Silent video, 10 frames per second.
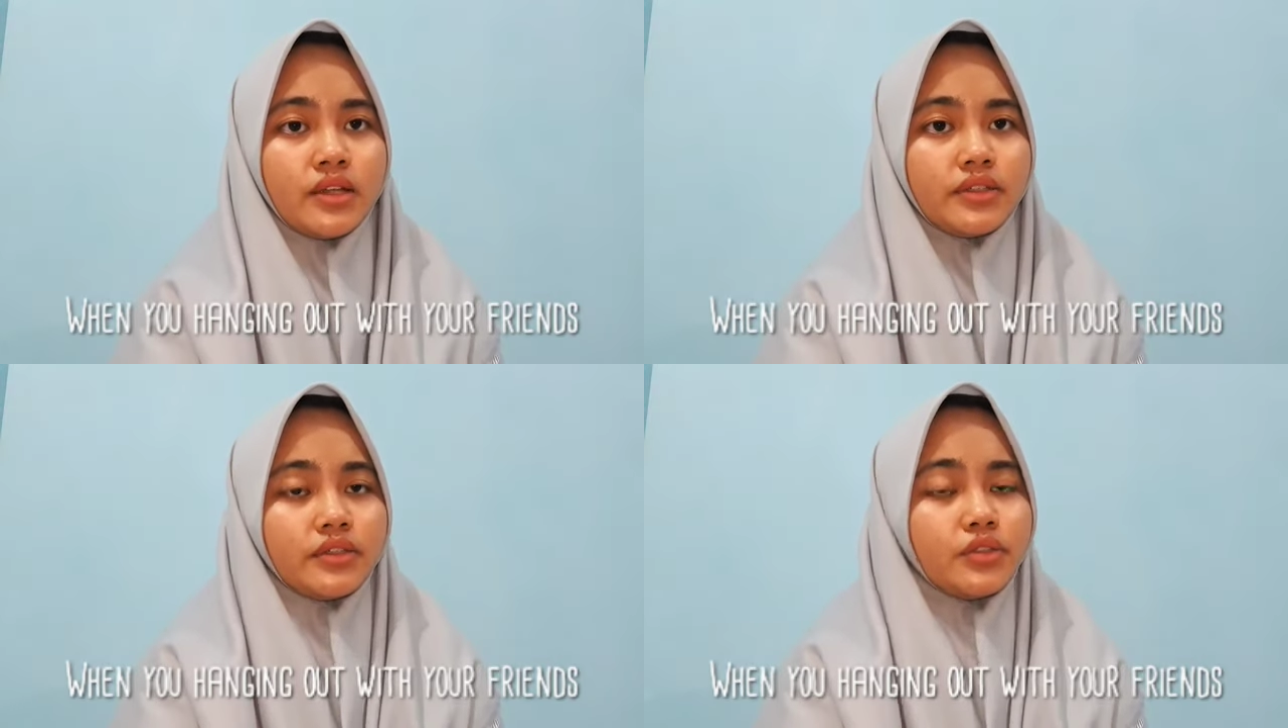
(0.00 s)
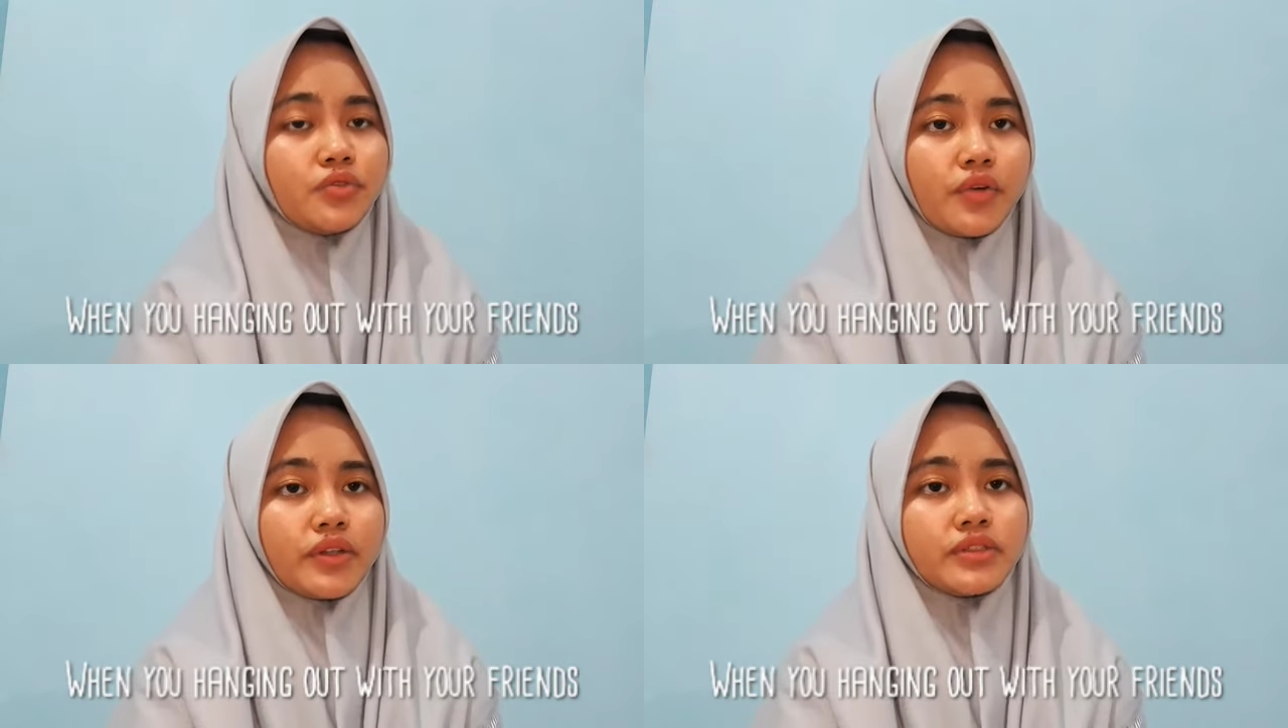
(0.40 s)
then your
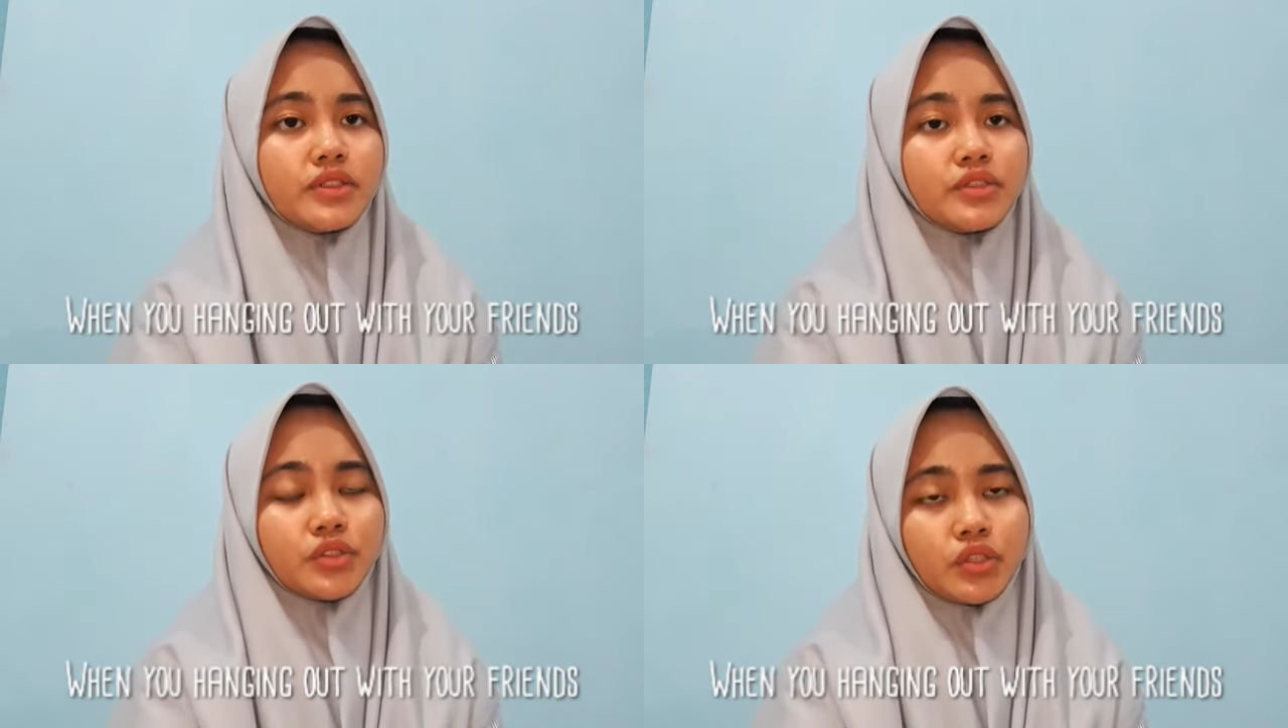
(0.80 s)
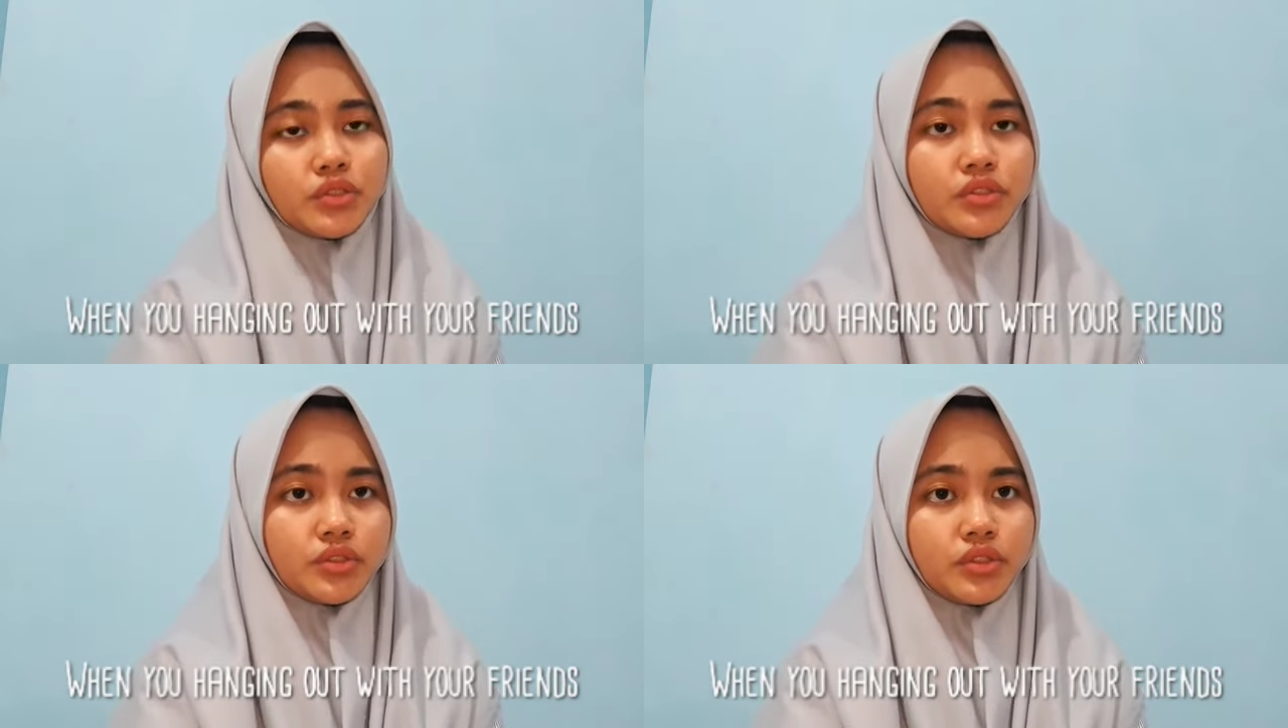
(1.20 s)
friends
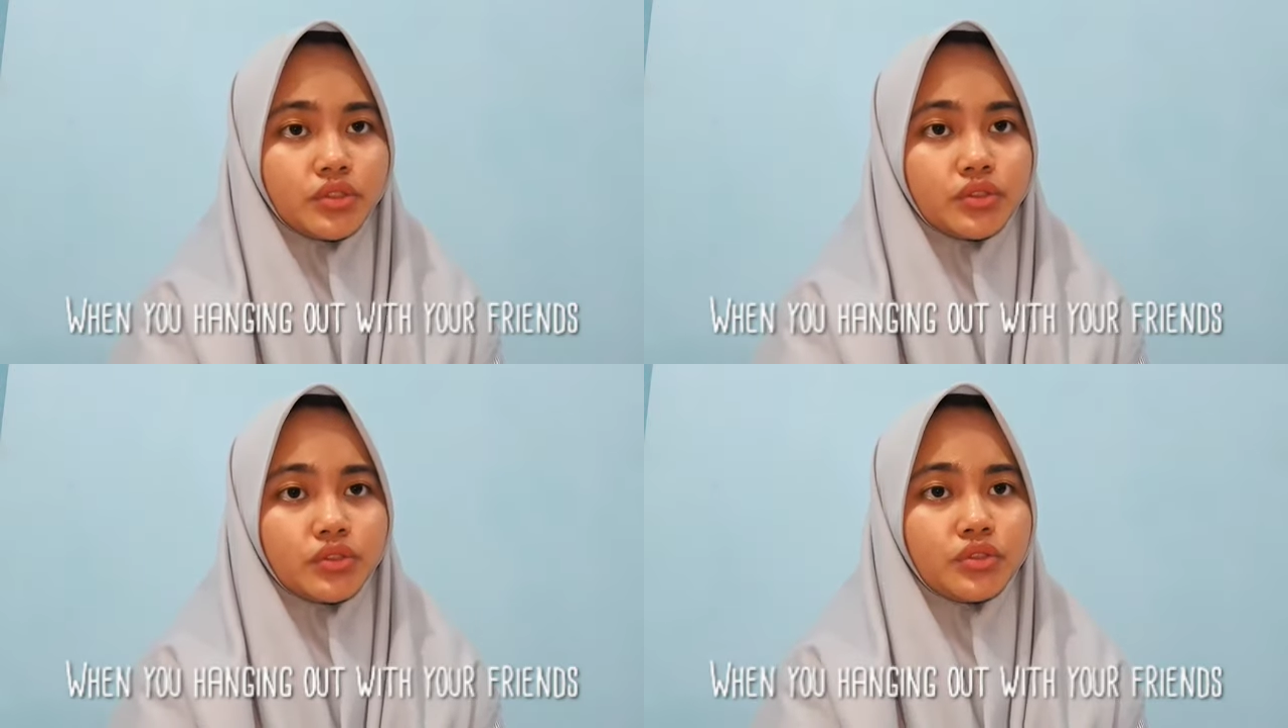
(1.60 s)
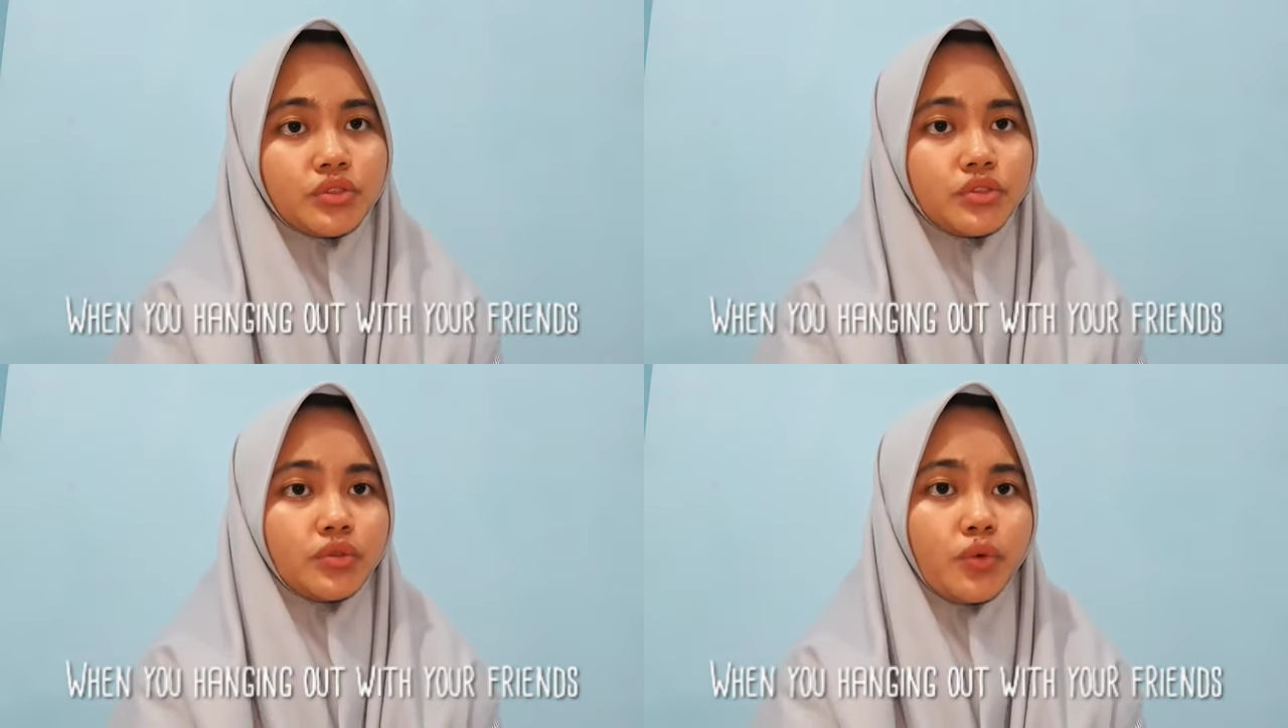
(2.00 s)
introduce you
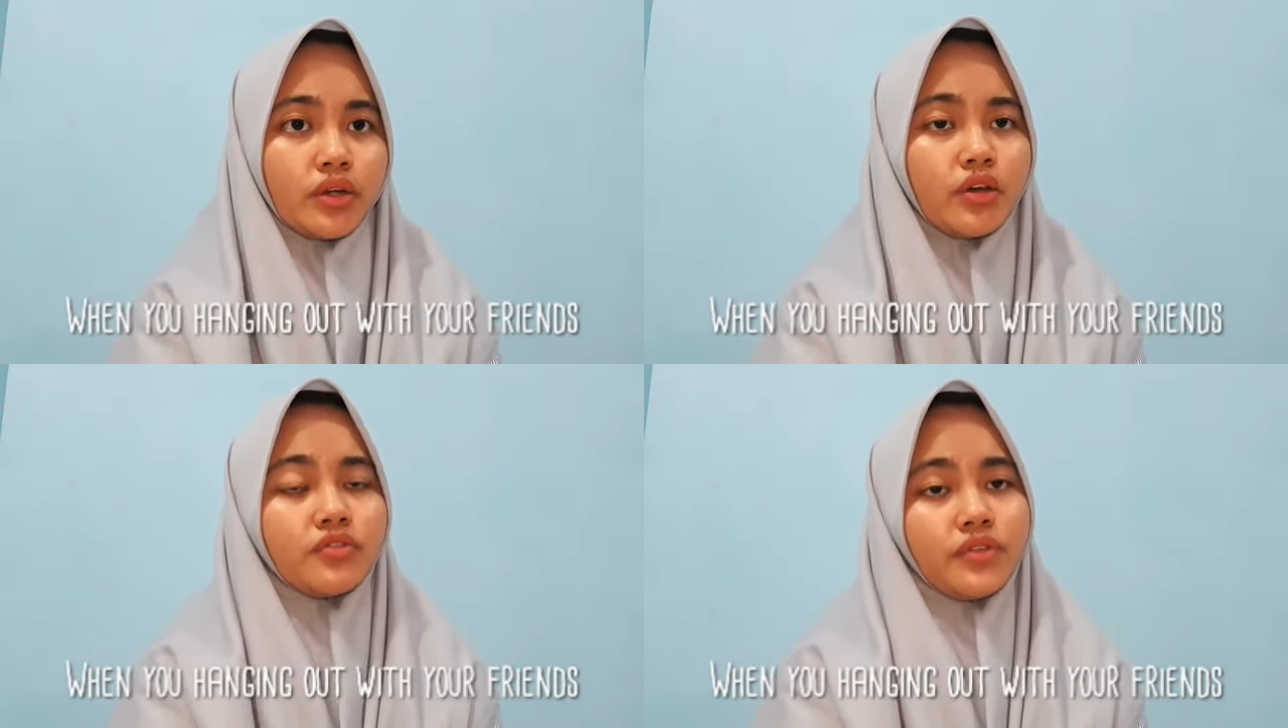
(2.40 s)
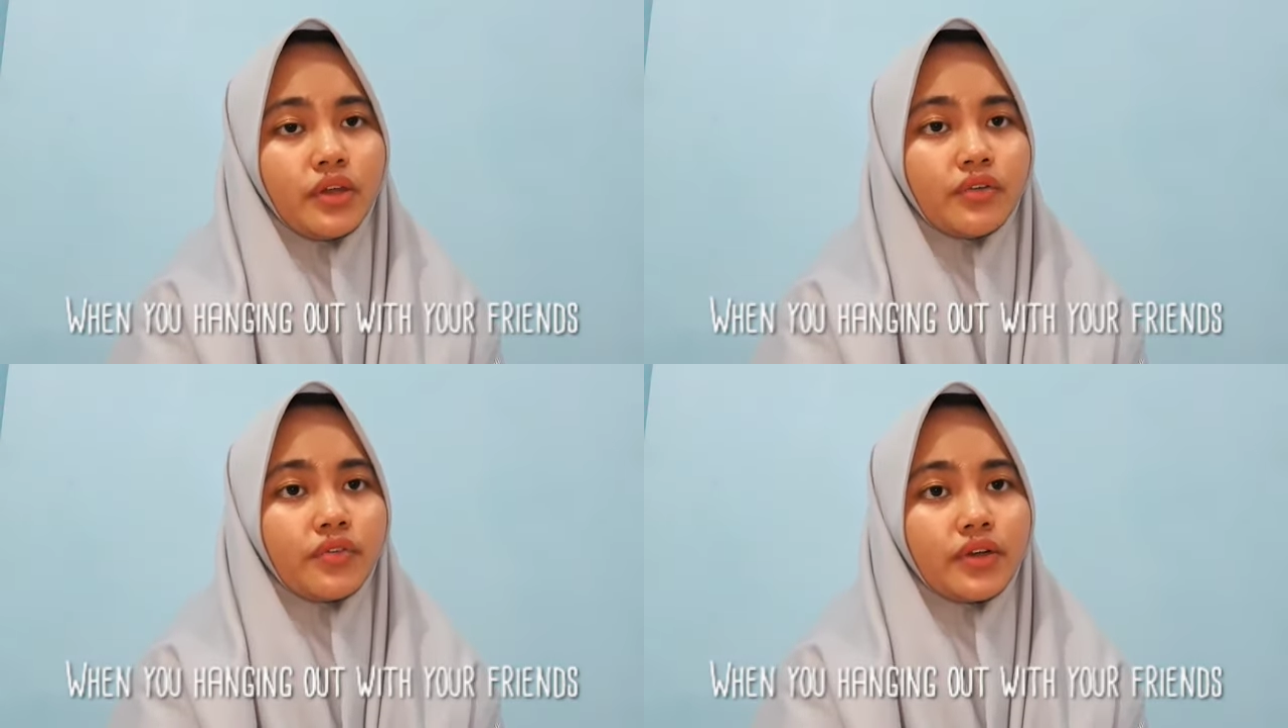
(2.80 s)
to one of
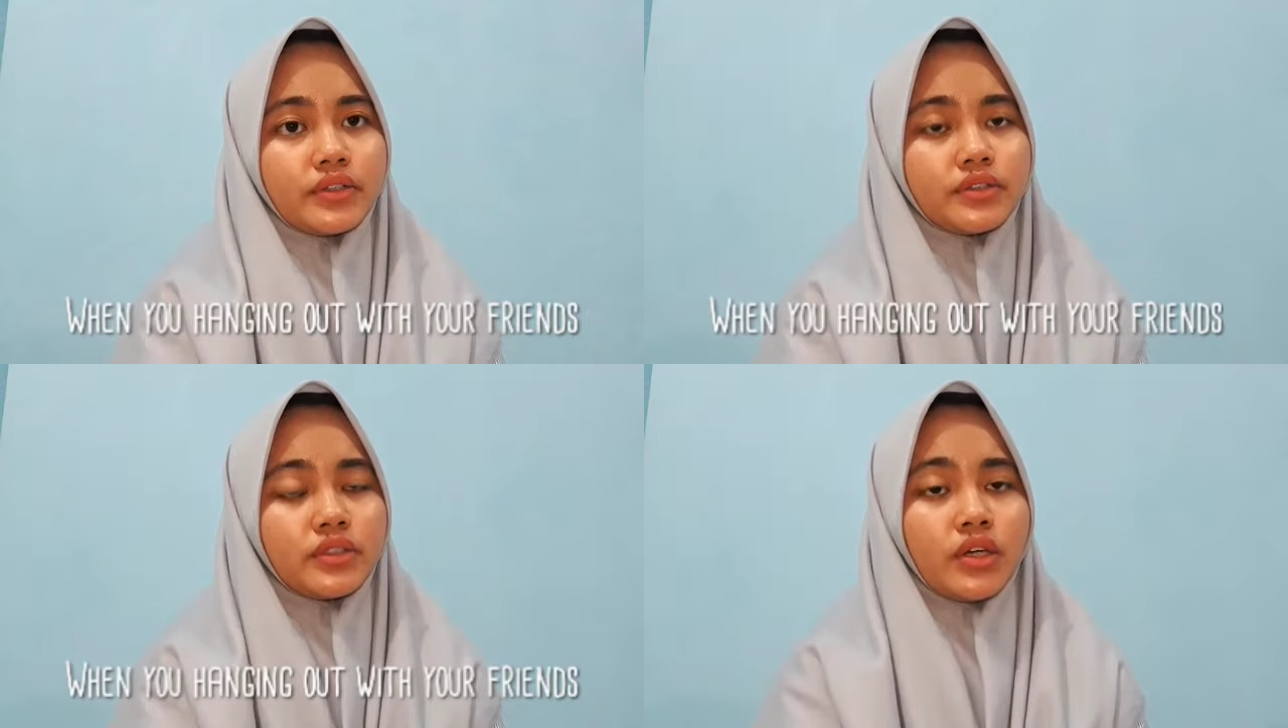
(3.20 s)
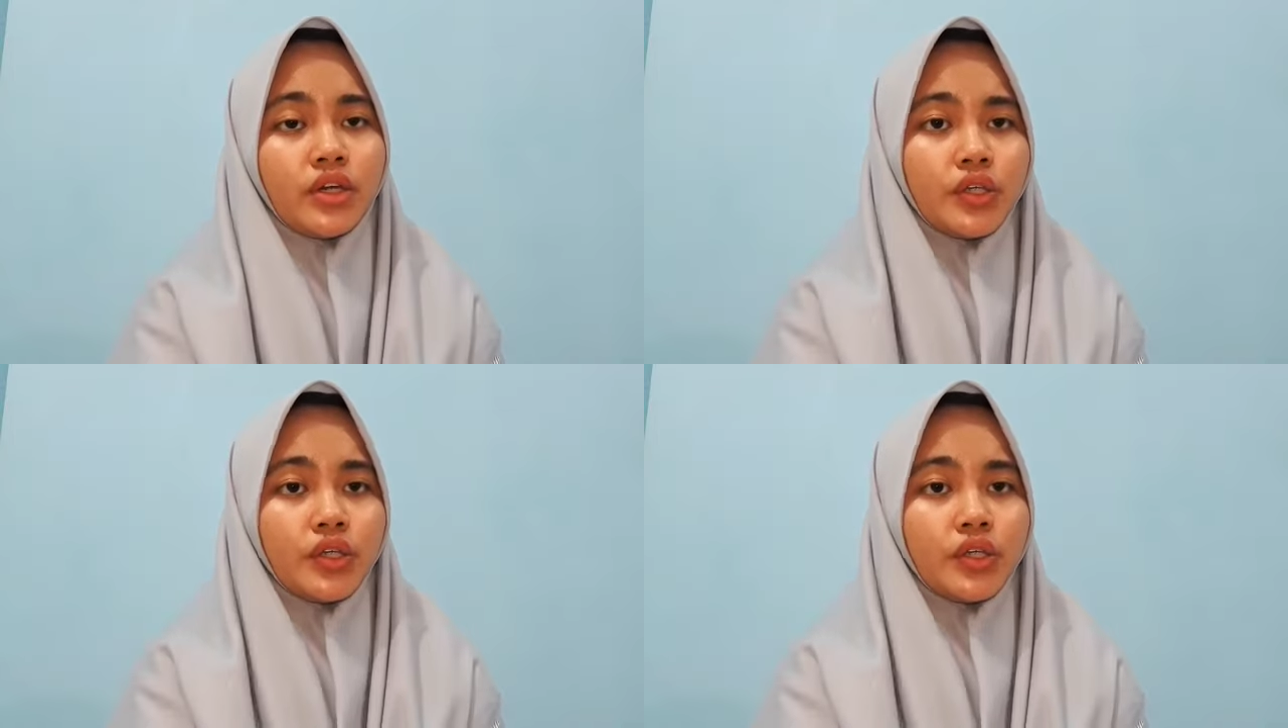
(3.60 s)
their friends,